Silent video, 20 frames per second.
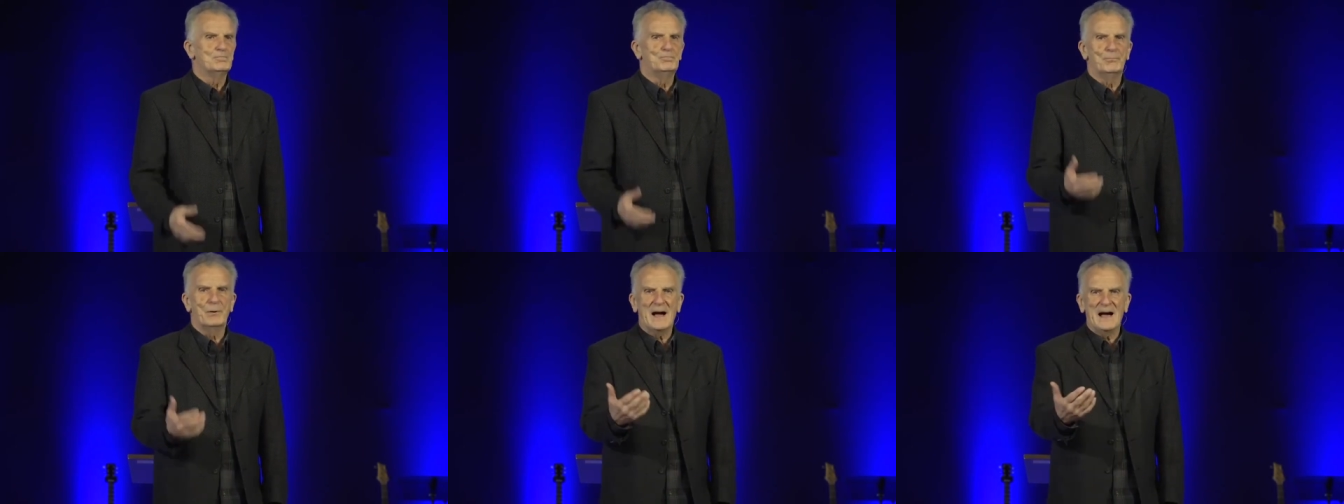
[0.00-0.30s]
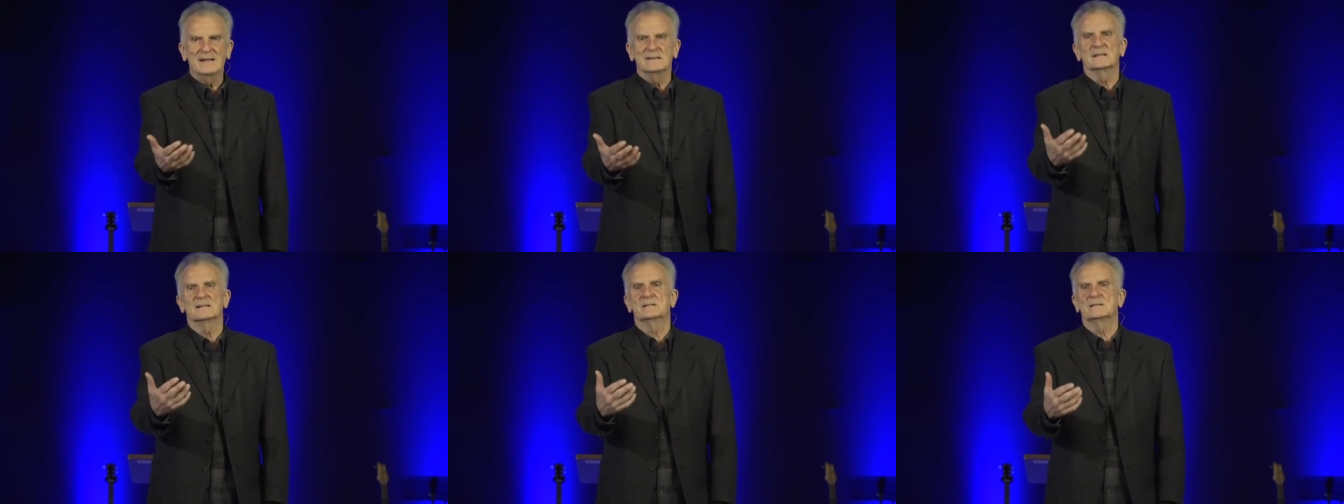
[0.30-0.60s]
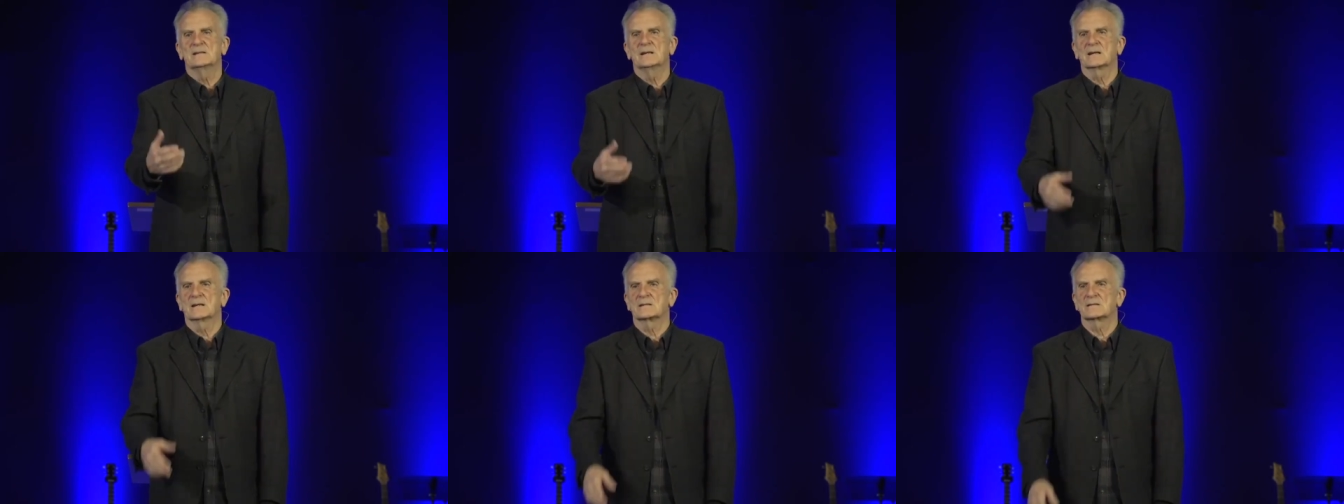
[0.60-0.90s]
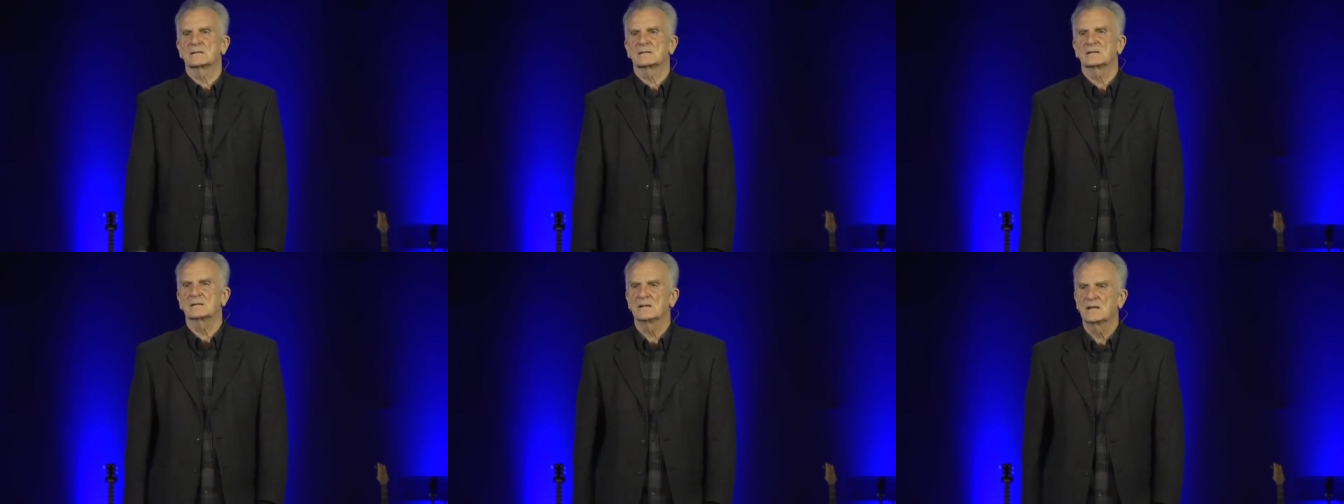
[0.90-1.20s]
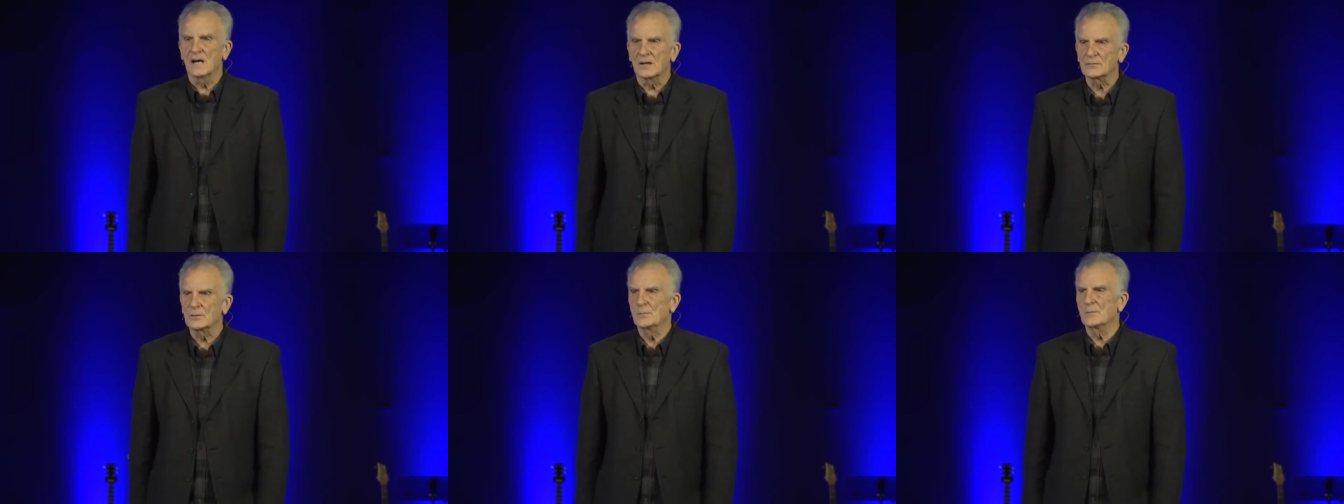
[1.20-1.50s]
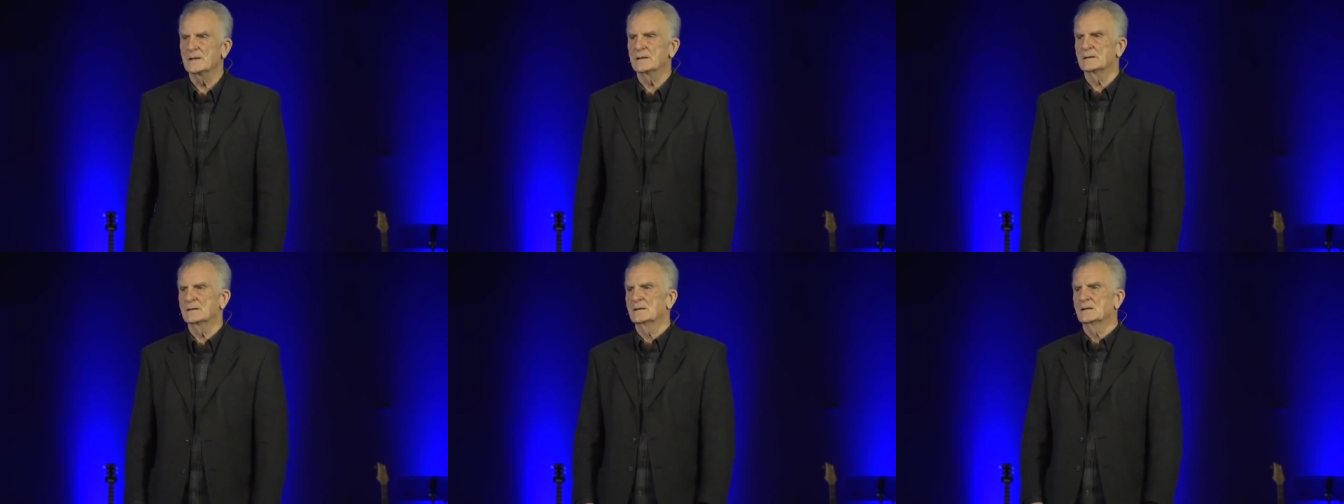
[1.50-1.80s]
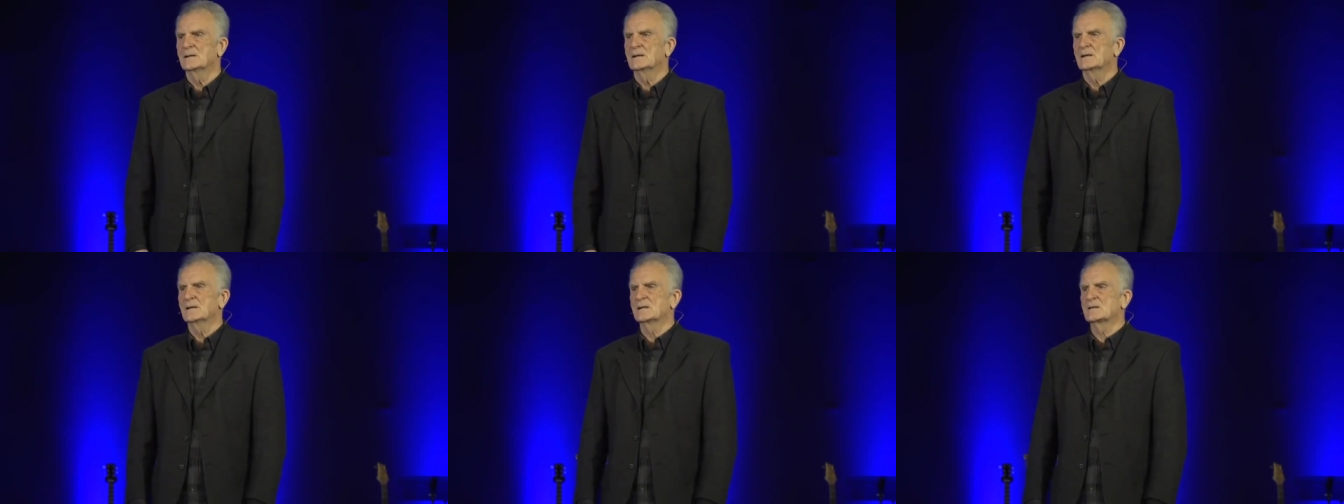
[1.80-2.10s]
Politics, government
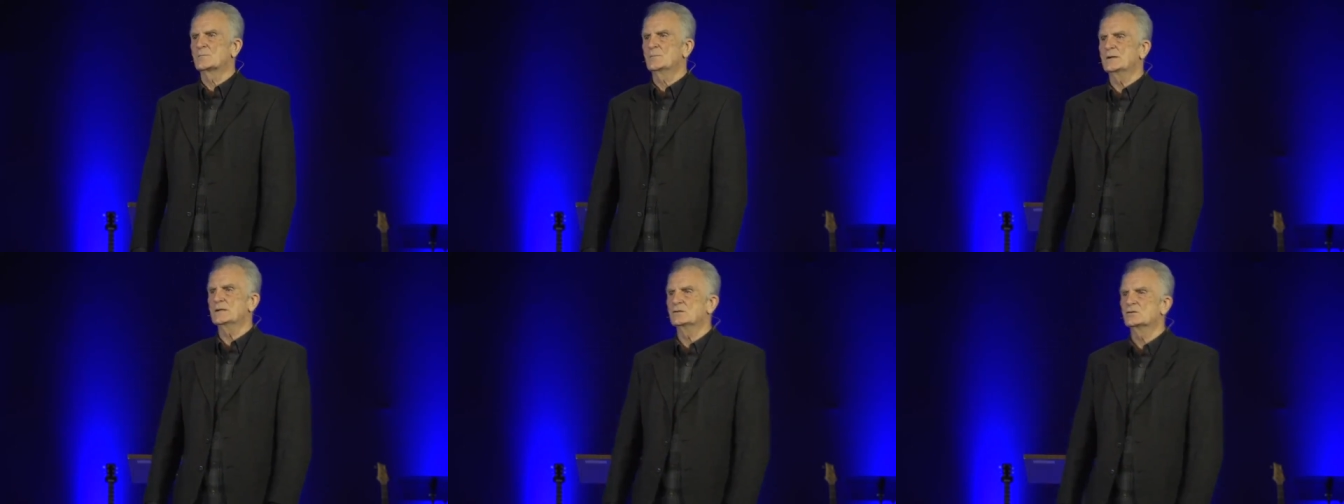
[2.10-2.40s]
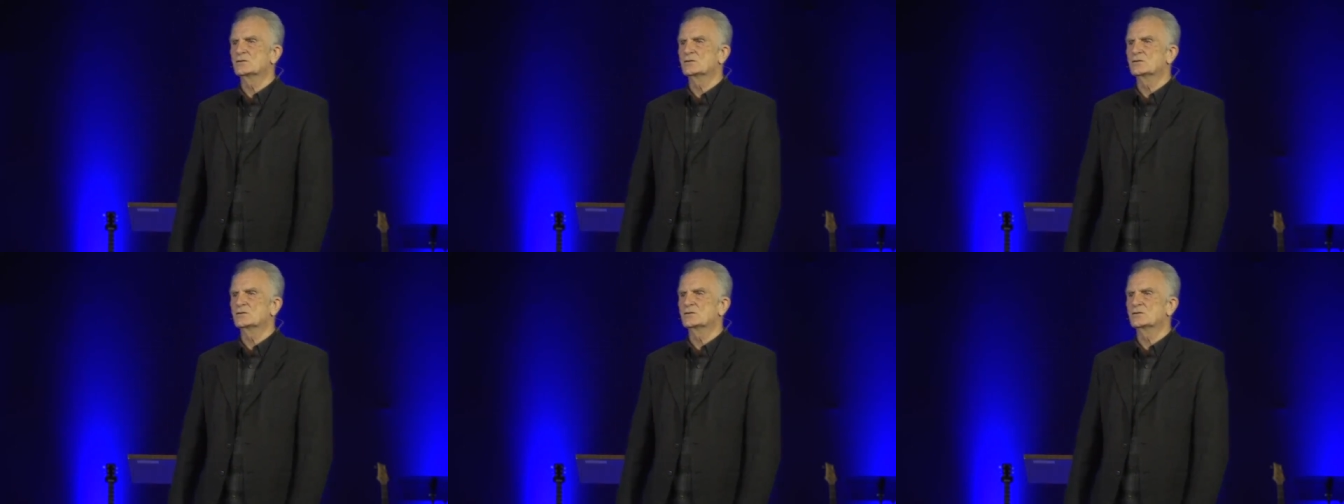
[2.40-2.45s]
is being